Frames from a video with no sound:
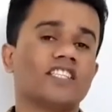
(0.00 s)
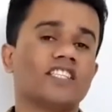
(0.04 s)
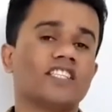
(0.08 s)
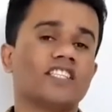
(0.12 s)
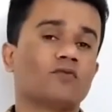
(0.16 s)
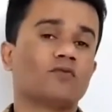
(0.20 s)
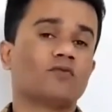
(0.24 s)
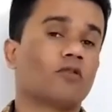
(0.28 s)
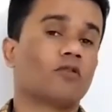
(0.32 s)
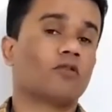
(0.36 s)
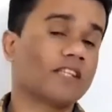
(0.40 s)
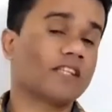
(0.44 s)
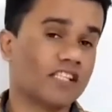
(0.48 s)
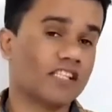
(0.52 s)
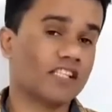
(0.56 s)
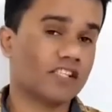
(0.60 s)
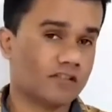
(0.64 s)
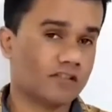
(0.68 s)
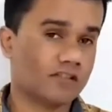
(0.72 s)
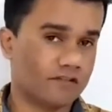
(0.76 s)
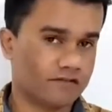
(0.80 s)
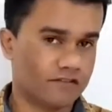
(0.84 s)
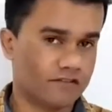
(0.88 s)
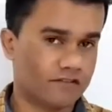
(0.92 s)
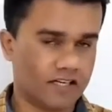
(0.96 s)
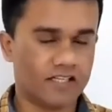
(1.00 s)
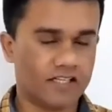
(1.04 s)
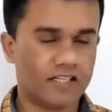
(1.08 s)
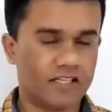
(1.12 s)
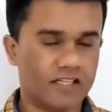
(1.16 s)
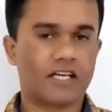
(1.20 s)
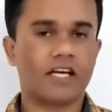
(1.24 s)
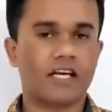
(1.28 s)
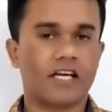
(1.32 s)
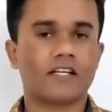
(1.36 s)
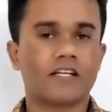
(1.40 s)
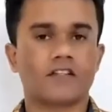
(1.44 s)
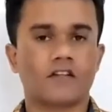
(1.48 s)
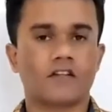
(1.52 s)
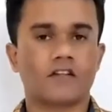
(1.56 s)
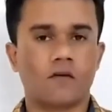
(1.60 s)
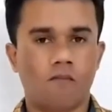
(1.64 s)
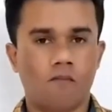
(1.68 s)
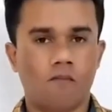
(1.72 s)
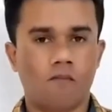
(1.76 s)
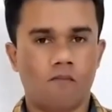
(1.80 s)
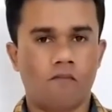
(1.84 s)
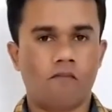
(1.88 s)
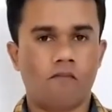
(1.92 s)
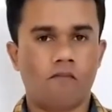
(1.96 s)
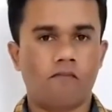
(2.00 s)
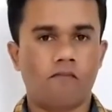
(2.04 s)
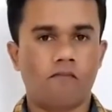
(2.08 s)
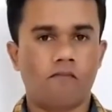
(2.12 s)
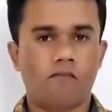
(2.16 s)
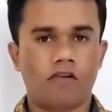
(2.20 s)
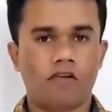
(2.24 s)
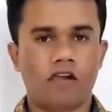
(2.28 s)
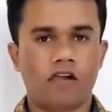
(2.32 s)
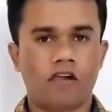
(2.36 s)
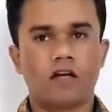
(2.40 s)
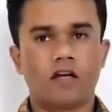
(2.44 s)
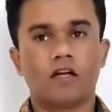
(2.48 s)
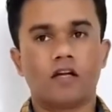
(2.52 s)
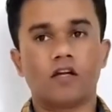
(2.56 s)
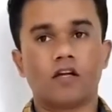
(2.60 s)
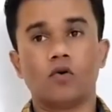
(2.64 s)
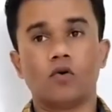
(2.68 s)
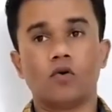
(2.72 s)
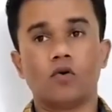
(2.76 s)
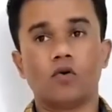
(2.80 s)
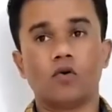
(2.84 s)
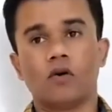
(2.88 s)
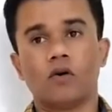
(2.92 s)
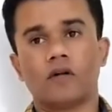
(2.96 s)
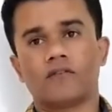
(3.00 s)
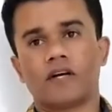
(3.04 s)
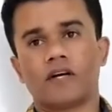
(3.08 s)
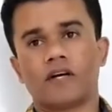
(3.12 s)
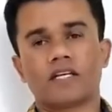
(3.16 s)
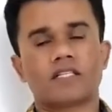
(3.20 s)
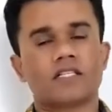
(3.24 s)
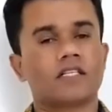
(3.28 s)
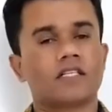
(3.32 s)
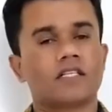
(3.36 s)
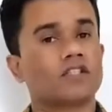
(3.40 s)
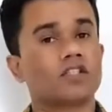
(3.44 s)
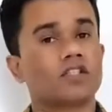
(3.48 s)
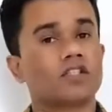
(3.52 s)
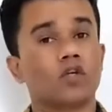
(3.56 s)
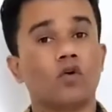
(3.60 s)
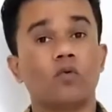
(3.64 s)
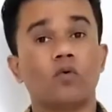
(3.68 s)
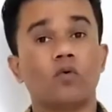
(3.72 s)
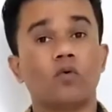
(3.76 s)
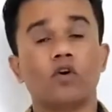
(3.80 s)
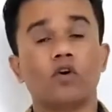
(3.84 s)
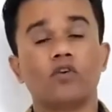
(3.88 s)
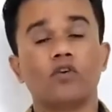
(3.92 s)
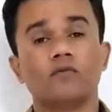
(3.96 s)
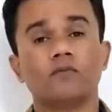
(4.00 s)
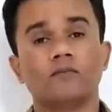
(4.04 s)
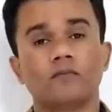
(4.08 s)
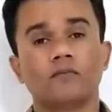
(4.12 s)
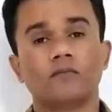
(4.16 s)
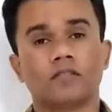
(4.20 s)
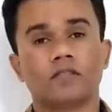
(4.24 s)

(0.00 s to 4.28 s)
properties of ideal gas. No attraction, no volume.